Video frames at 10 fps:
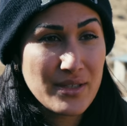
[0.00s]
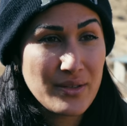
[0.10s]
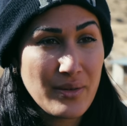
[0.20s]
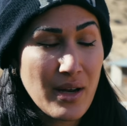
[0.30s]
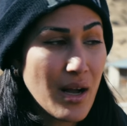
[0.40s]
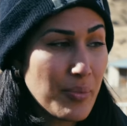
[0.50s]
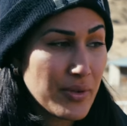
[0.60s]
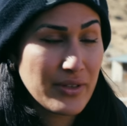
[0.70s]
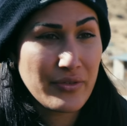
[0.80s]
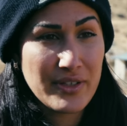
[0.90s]
to a couple
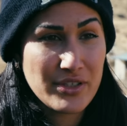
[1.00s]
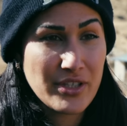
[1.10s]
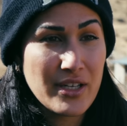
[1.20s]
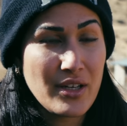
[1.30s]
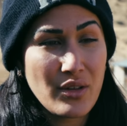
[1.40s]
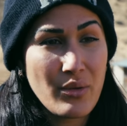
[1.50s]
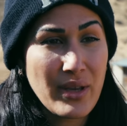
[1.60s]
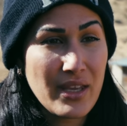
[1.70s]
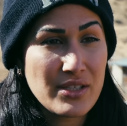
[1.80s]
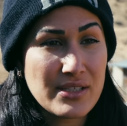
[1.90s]
different training
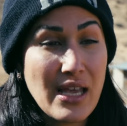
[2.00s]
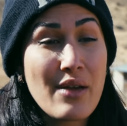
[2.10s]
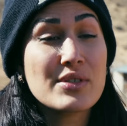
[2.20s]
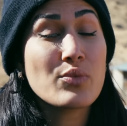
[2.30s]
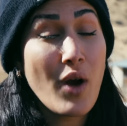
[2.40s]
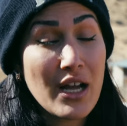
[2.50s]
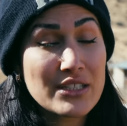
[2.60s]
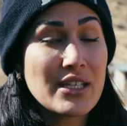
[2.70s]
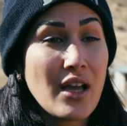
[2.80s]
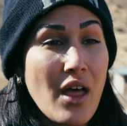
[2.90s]
locations. I was
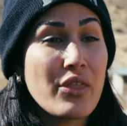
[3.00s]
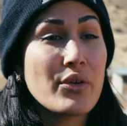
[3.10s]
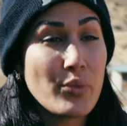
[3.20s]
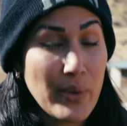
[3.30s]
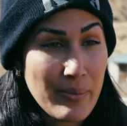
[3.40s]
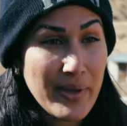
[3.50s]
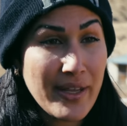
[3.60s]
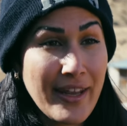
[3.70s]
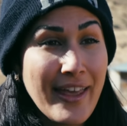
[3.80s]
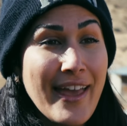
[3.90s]
watching other
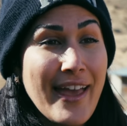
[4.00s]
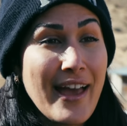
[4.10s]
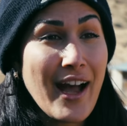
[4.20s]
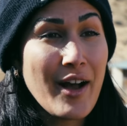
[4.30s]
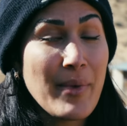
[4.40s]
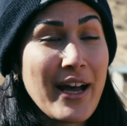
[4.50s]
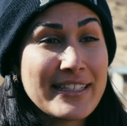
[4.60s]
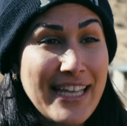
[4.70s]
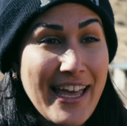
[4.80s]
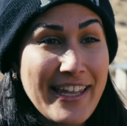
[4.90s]
women
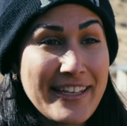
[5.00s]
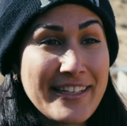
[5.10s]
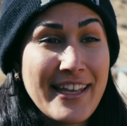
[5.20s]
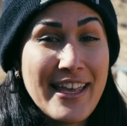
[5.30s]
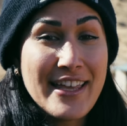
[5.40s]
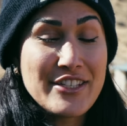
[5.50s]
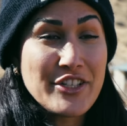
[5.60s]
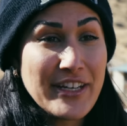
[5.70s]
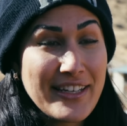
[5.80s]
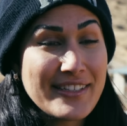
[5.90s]
attend
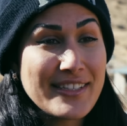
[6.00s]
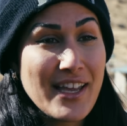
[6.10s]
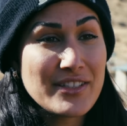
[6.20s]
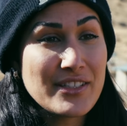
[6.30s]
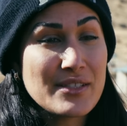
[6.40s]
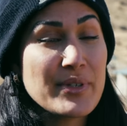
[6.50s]
training sessions,